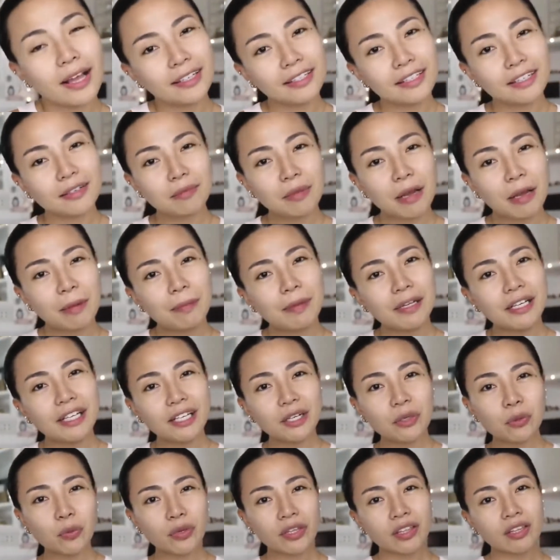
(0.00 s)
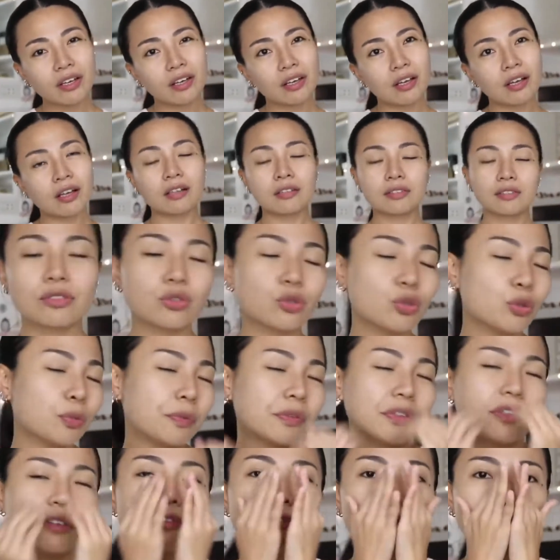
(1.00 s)
ay nagbabalik with a
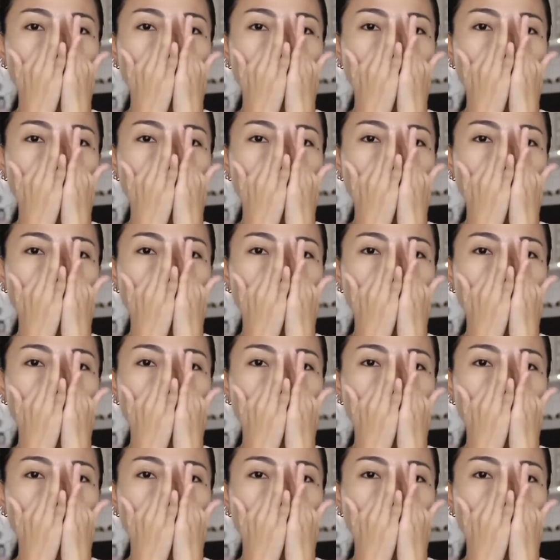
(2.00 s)
super